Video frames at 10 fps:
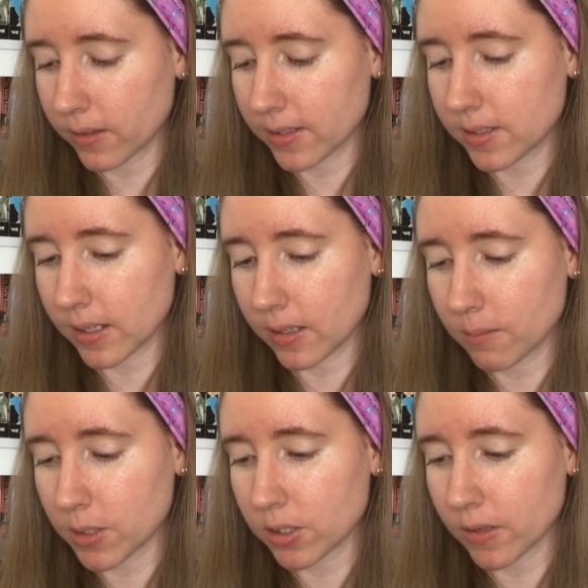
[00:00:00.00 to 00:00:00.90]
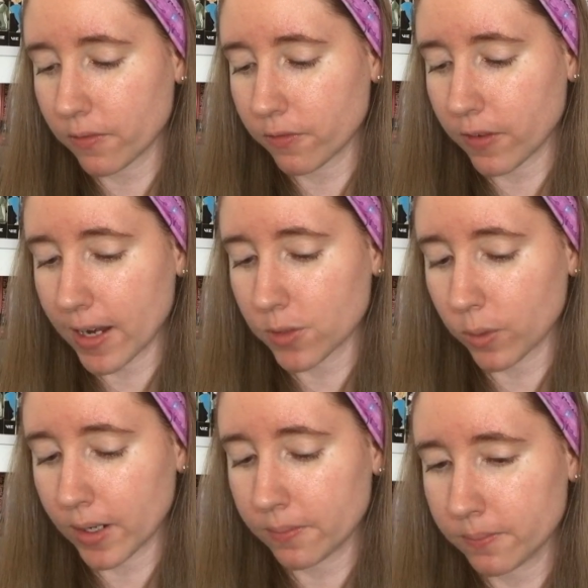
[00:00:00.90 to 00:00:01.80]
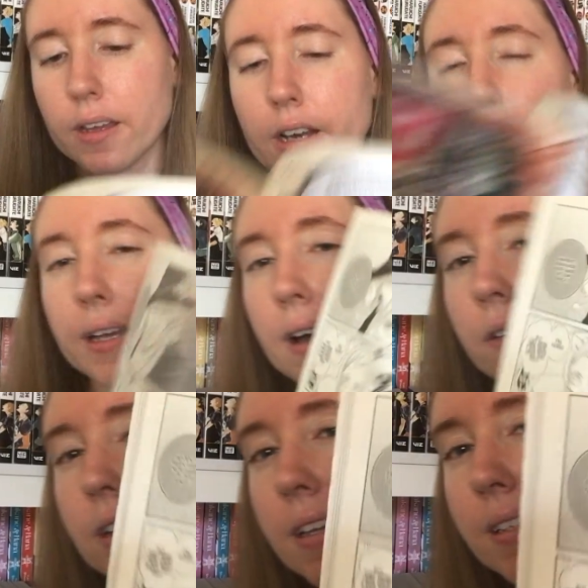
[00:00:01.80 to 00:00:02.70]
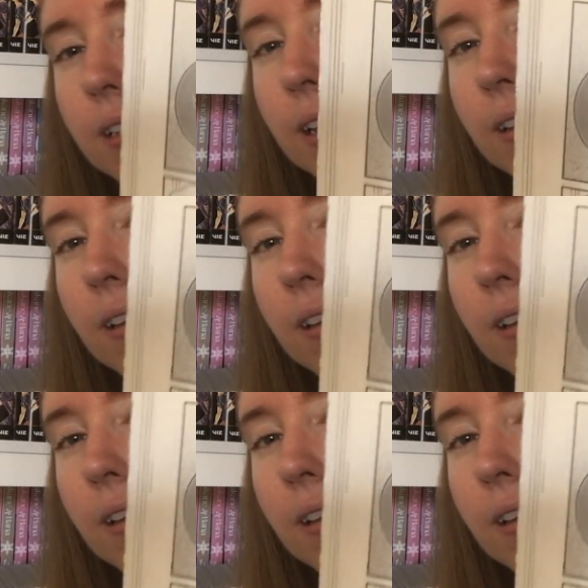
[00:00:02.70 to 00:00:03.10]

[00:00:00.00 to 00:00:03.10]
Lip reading: Let's see. Let me find one. Here we go. See?